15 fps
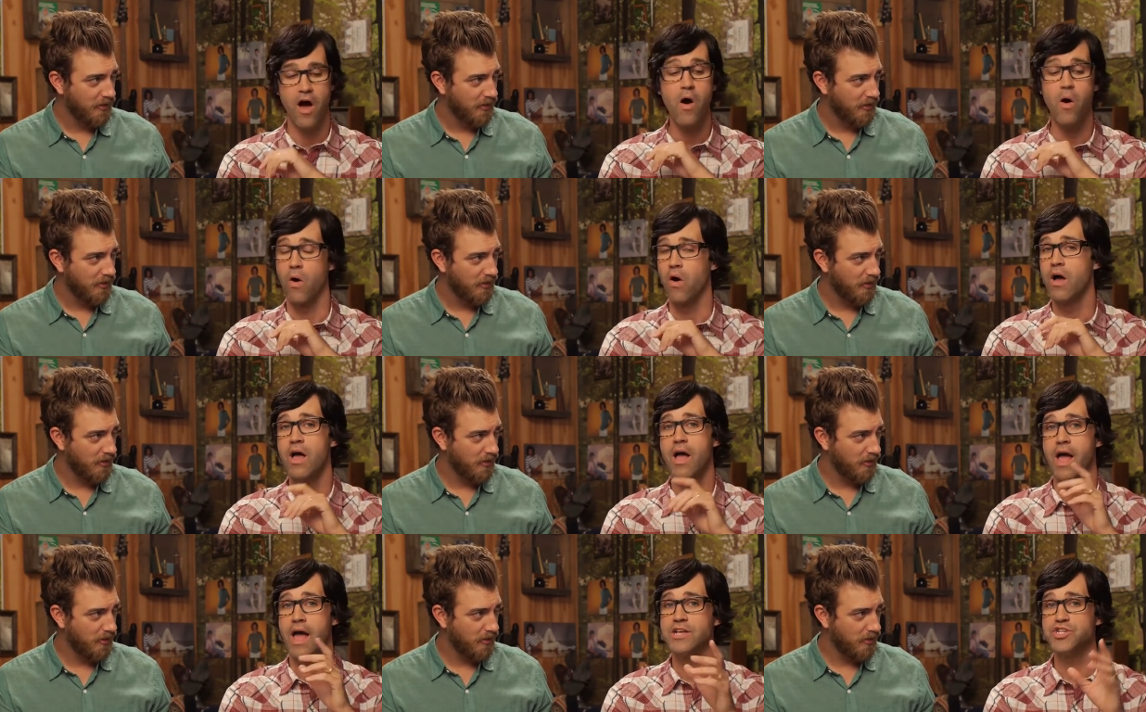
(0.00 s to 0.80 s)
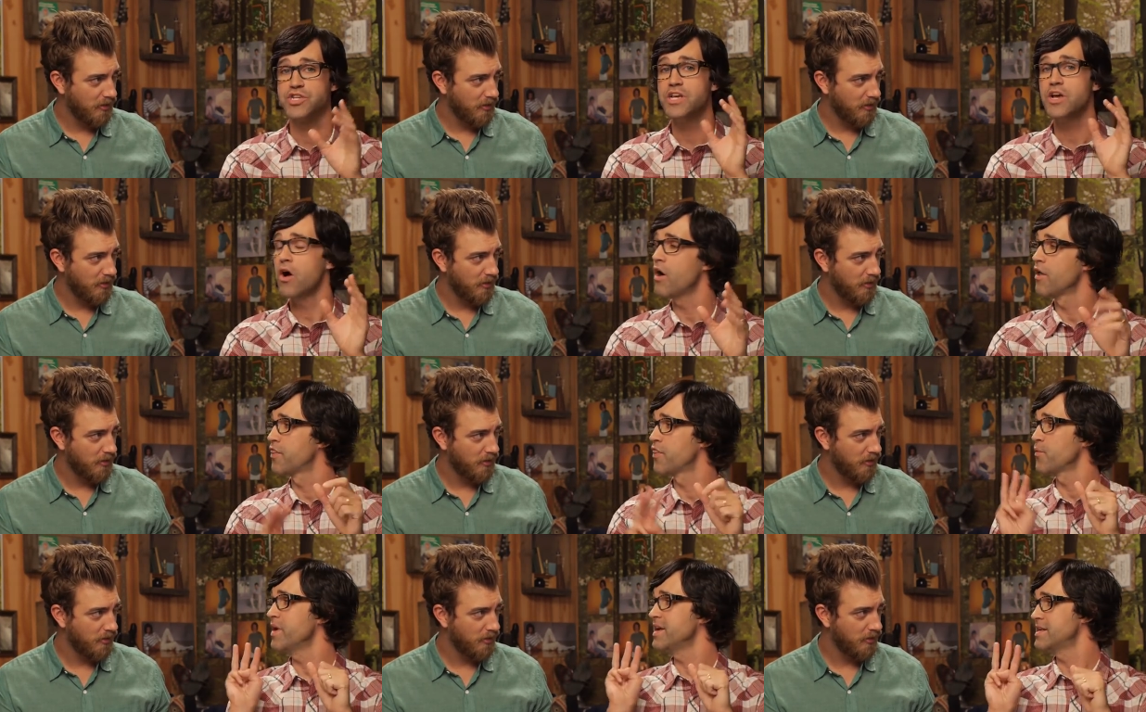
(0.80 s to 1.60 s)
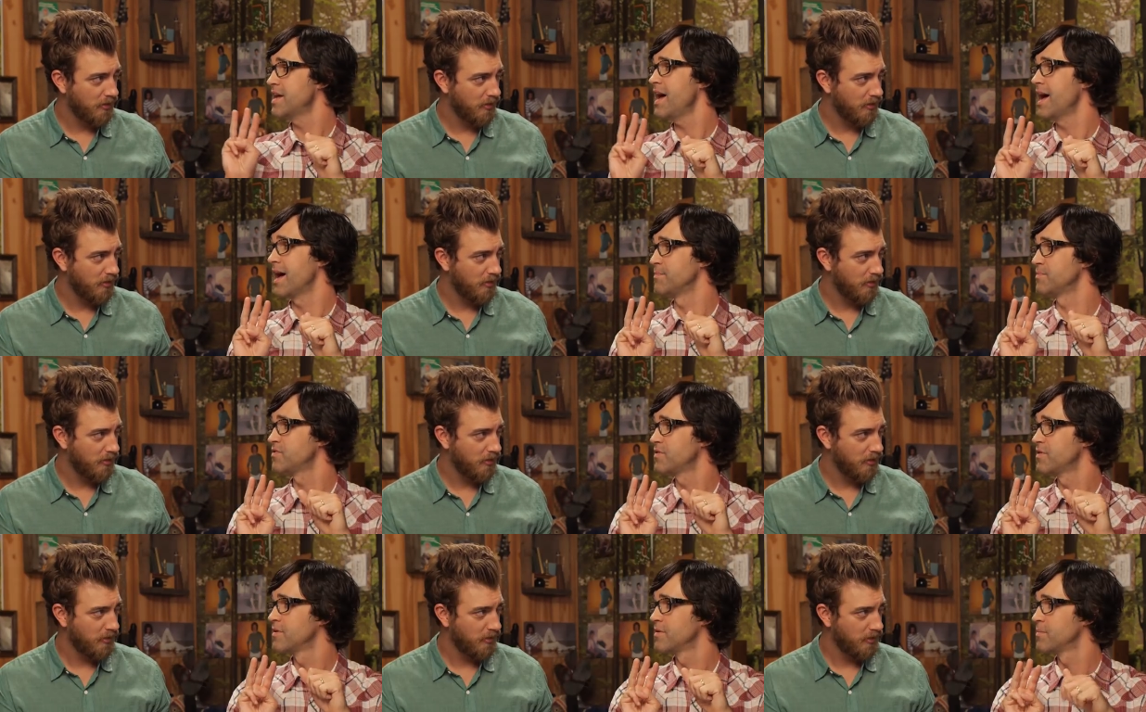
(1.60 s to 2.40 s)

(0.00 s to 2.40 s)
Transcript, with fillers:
Speaker 1: Oh, she called three times.